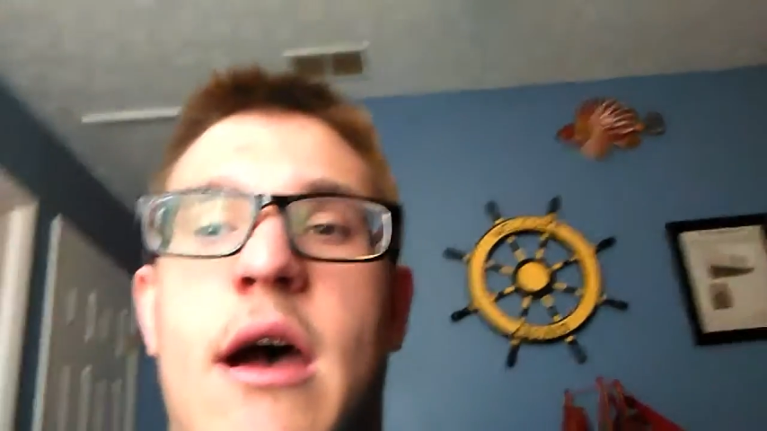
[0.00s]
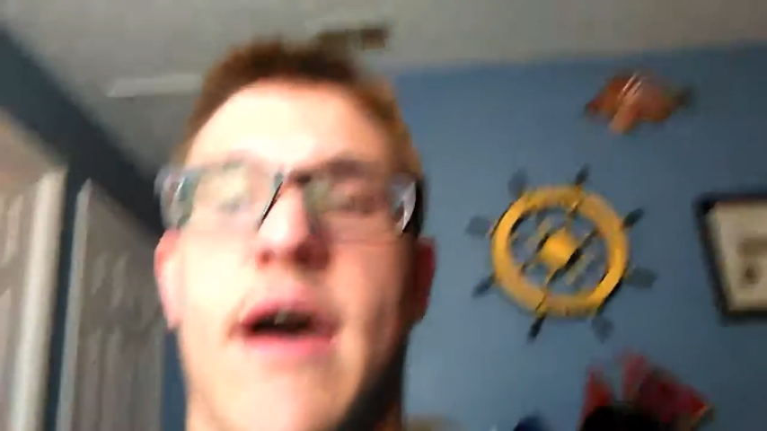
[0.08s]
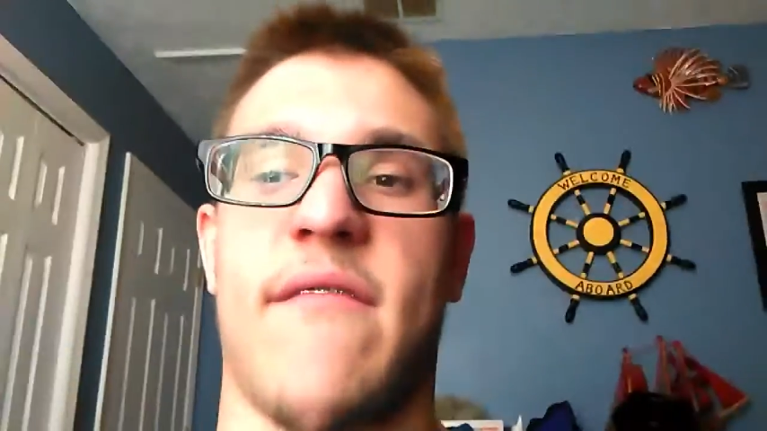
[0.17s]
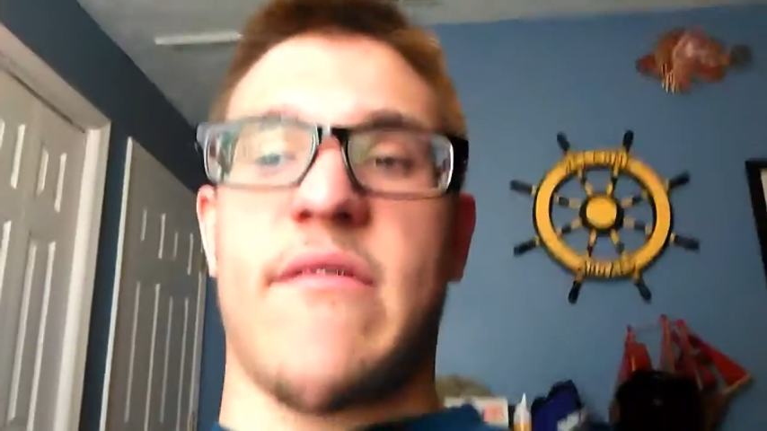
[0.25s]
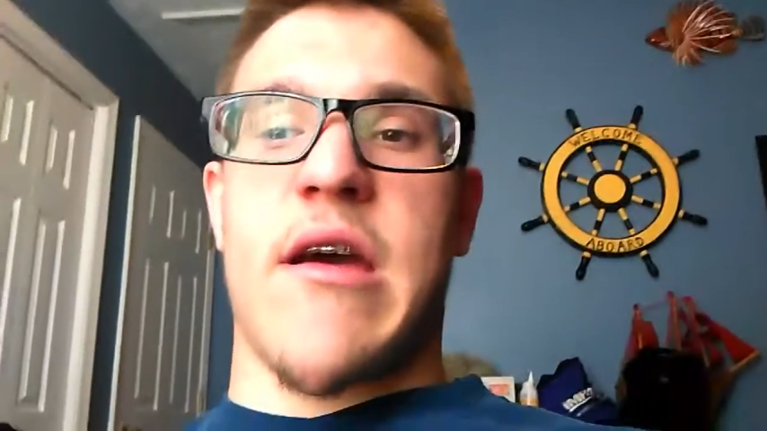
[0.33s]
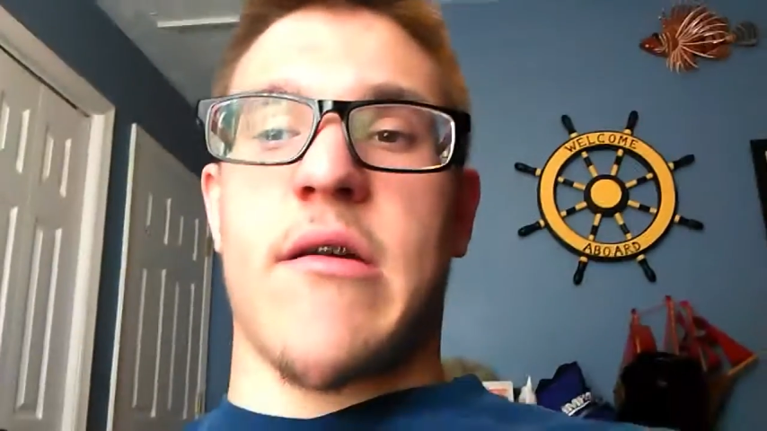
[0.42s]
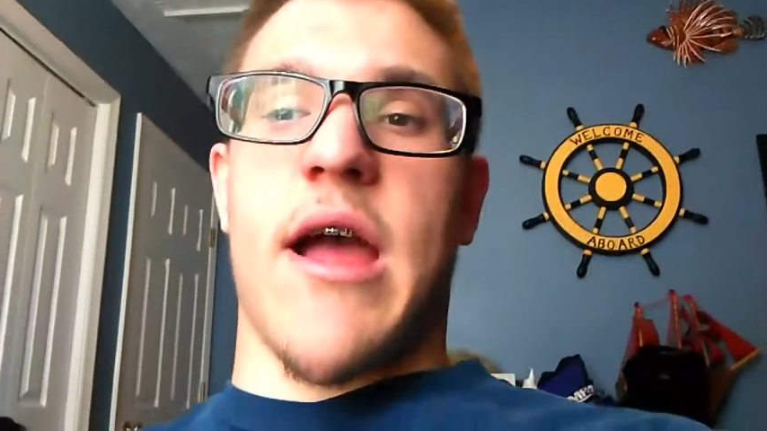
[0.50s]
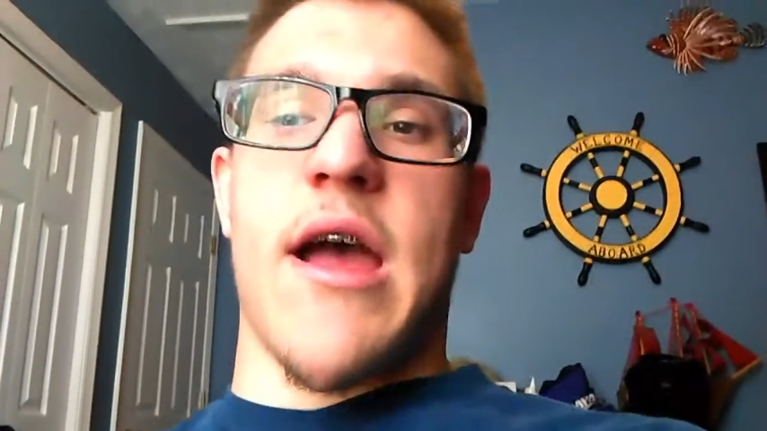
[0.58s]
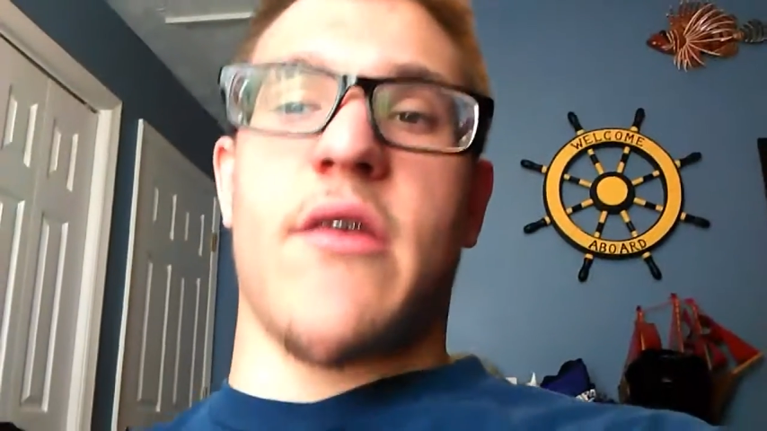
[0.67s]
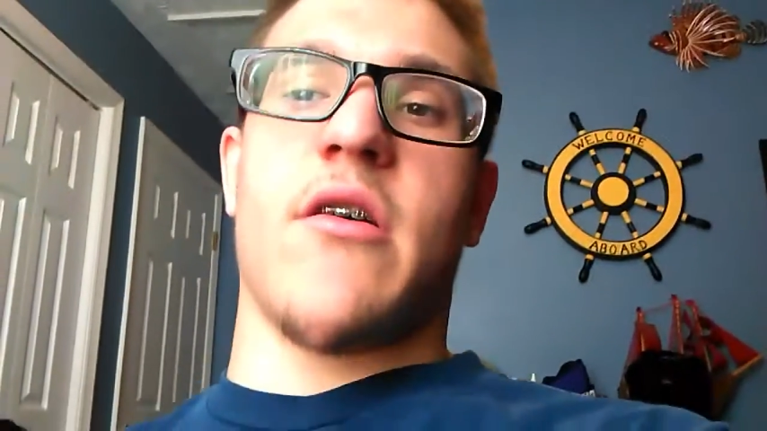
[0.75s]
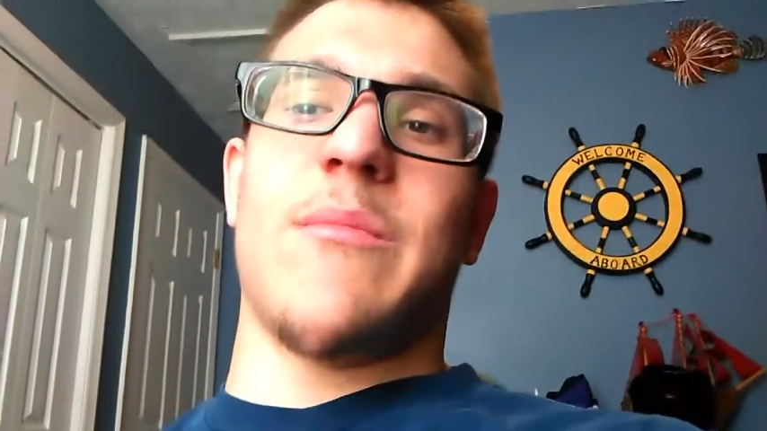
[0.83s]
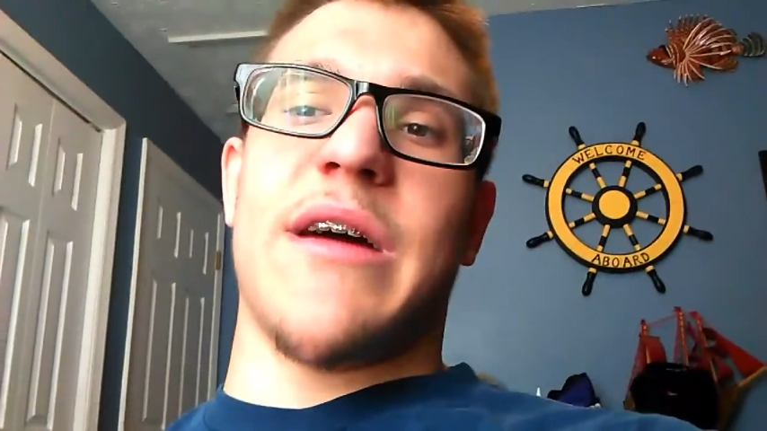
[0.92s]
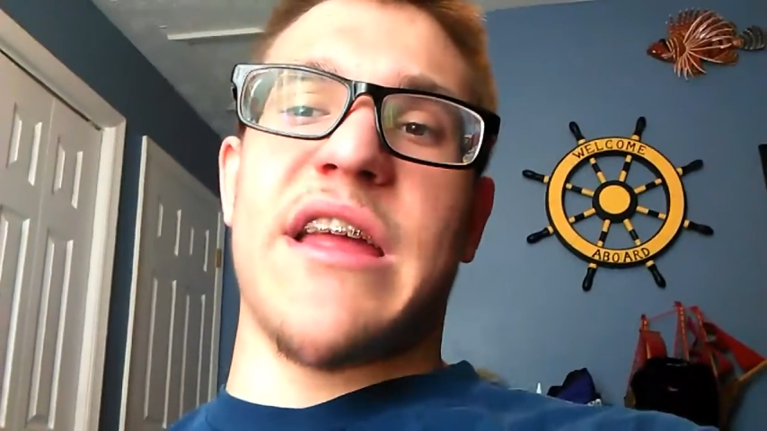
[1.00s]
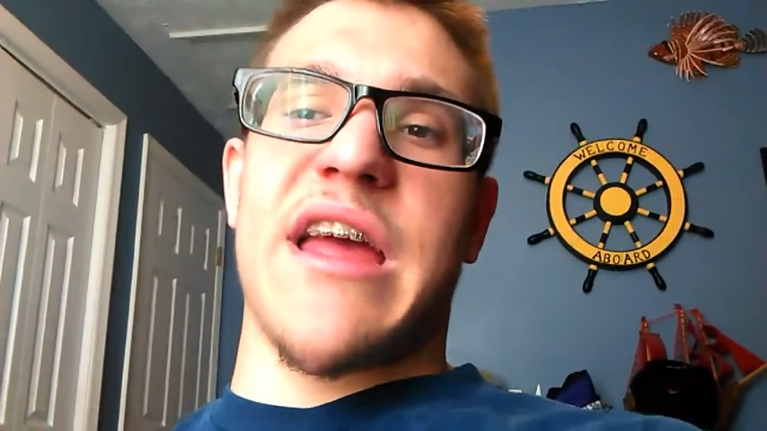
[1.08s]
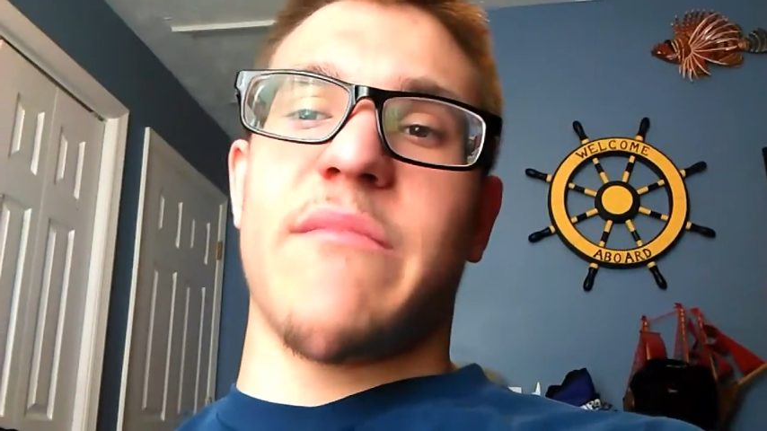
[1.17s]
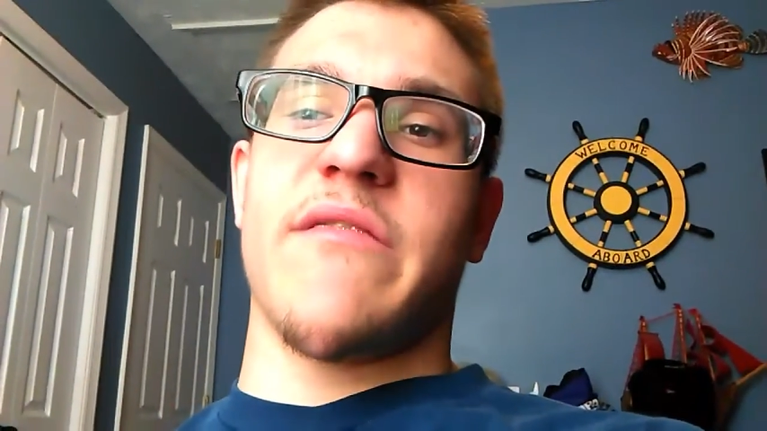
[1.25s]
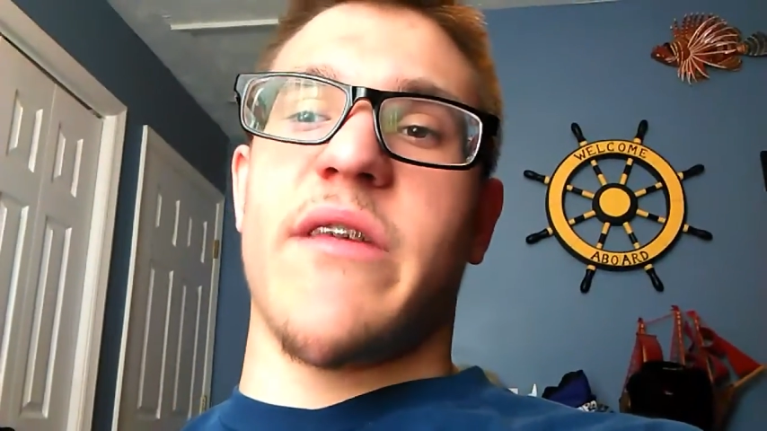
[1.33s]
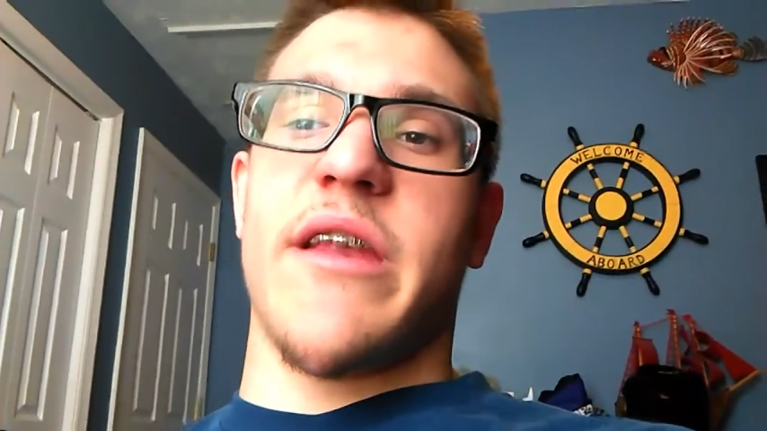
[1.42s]
I've now gotten all my
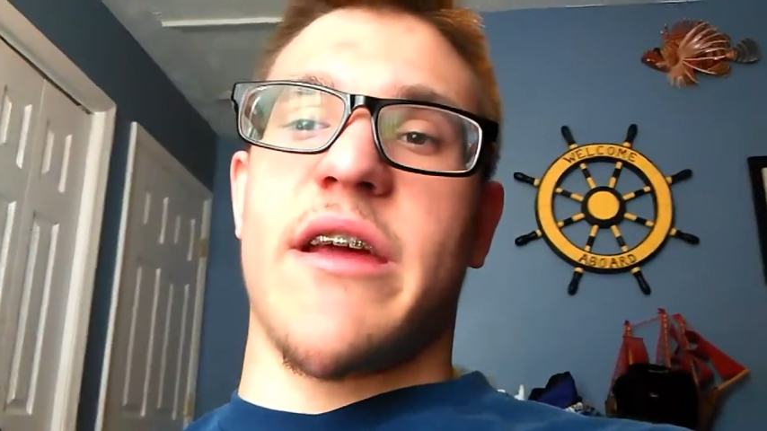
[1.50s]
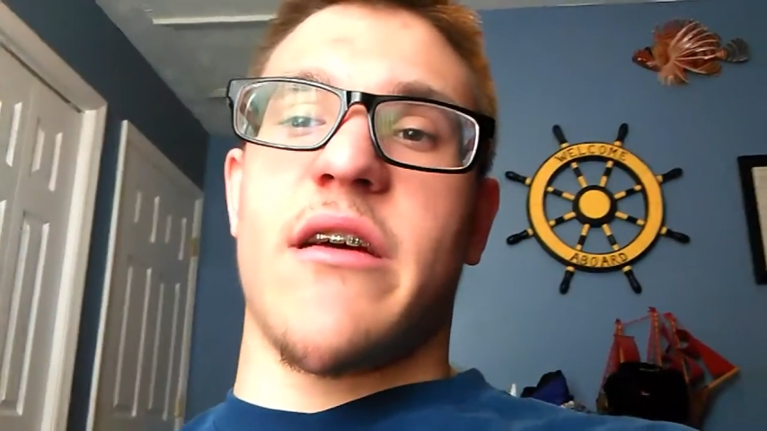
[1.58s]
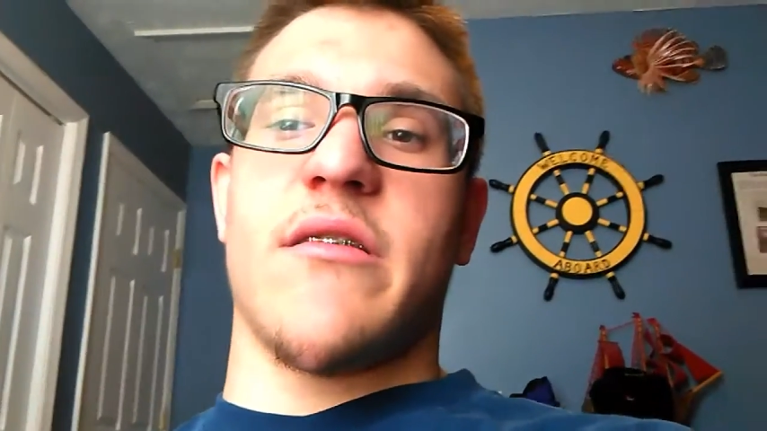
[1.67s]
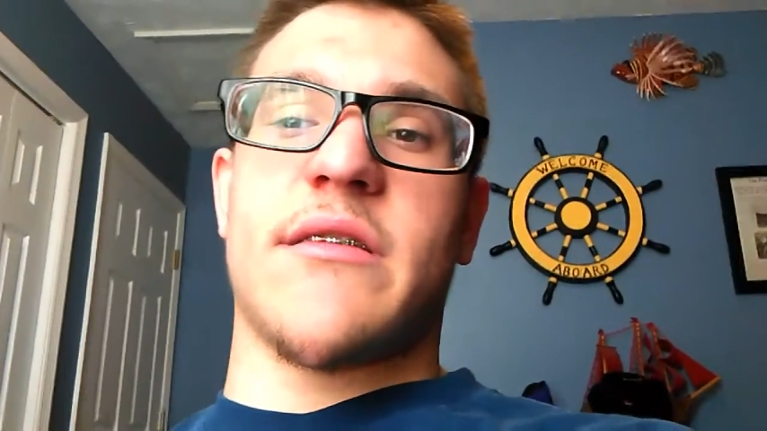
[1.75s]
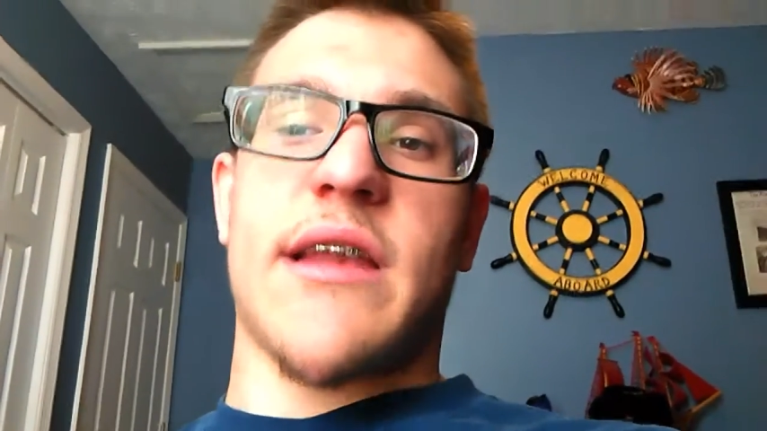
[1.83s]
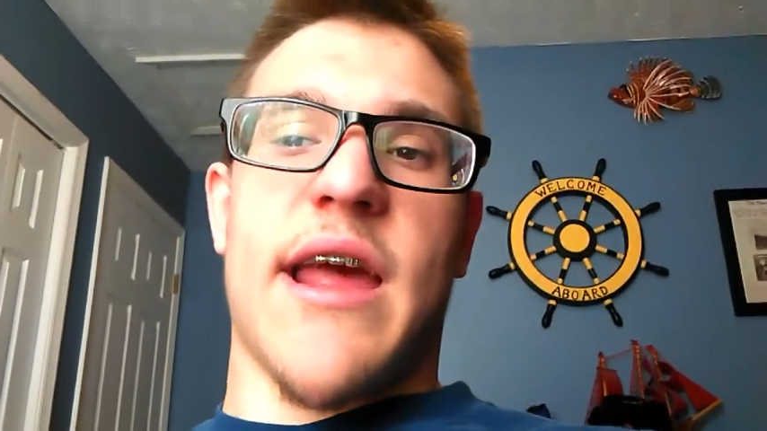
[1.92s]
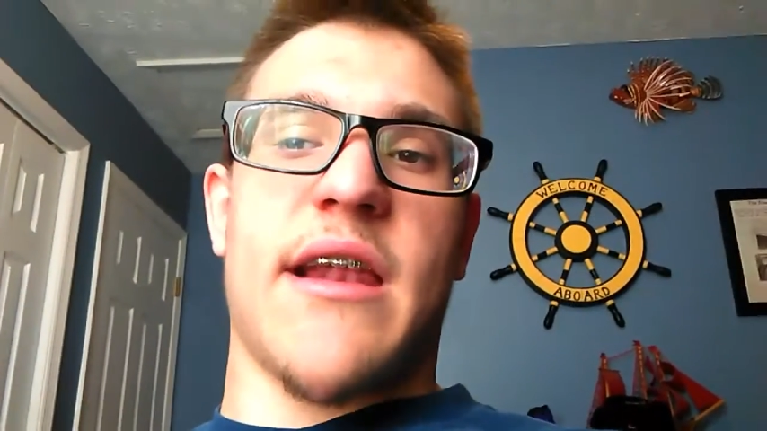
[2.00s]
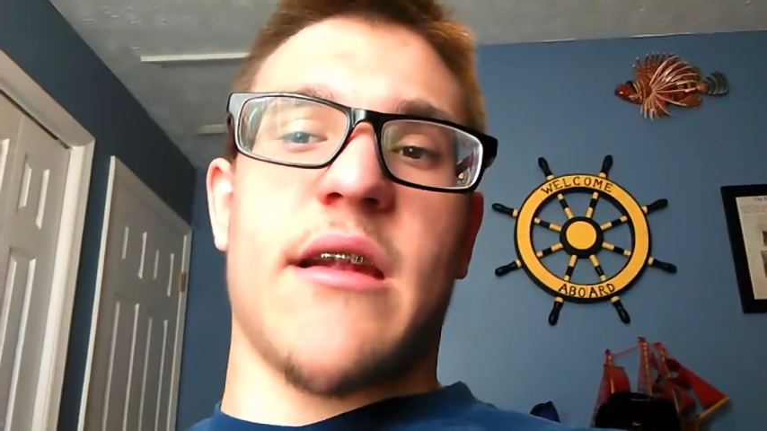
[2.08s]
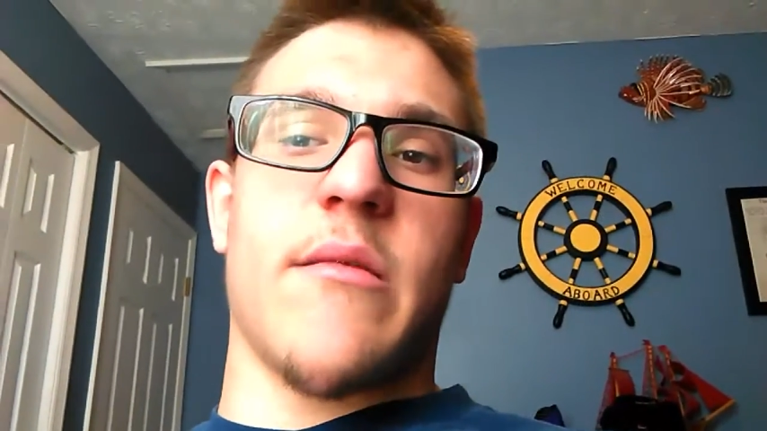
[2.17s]
gaming videos and added